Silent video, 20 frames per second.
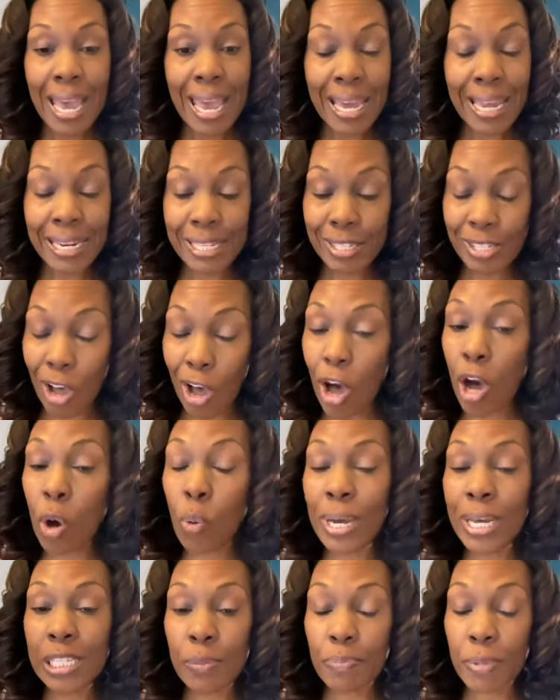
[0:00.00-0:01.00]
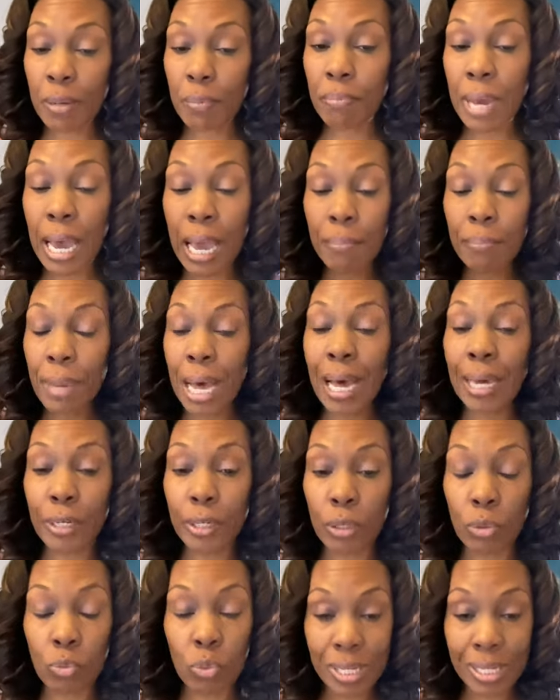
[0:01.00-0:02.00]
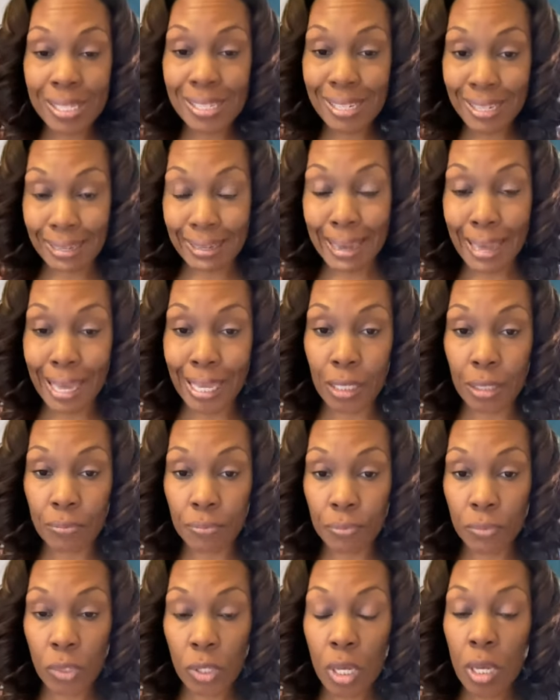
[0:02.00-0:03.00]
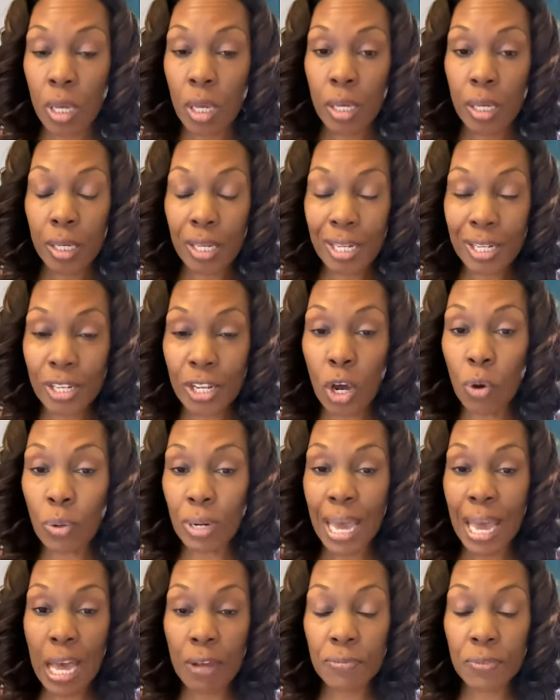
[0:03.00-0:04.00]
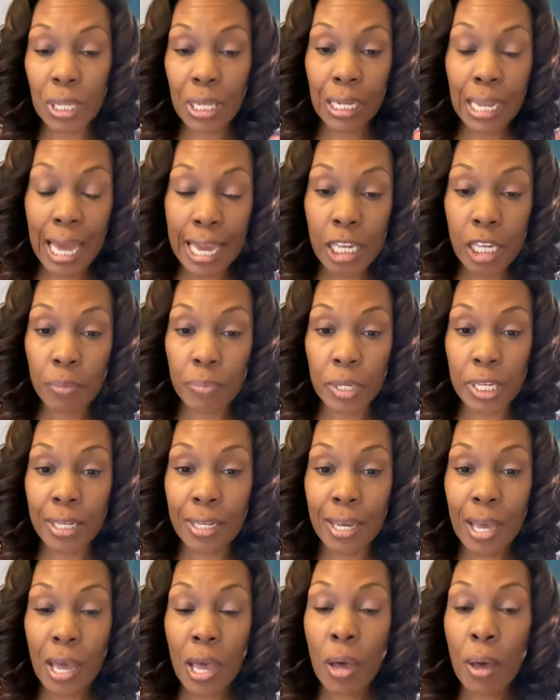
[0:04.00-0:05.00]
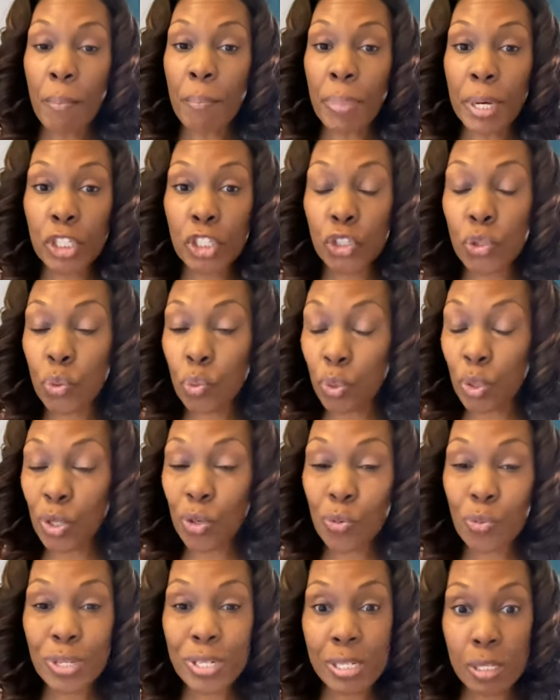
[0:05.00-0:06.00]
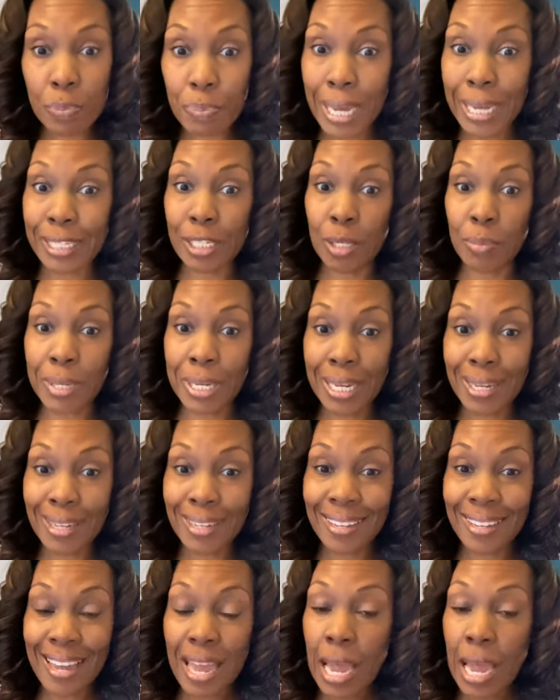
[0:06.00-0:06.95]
And it's always been my motto. Once again, you don't have to like me, but you will respect me.